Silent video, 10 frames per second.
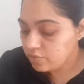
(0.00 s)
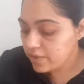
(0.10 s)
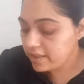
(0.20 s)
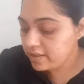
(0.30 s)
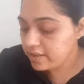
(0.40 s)

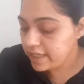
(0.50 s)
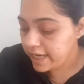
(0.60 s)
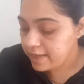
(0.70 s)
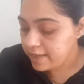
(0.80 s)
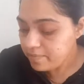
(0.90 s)
by the
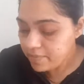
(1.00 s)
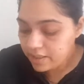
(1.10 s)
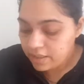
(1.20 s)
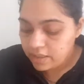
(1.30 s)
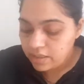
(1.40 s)
time
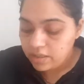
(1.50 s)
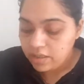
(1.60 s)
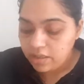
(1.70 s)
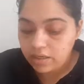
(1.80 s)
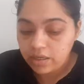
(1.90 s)

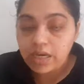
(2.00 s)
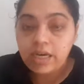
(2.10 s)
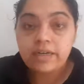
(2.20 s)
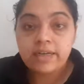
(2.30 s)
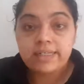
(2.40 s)

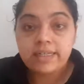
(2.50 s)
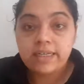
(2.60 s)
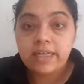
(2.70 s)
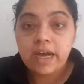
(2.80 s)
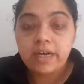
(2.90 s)
our resin
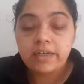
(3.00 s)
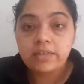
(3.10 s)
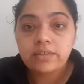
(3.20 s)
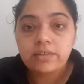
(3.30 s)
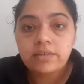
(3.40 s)
and
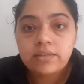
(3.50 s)
hardener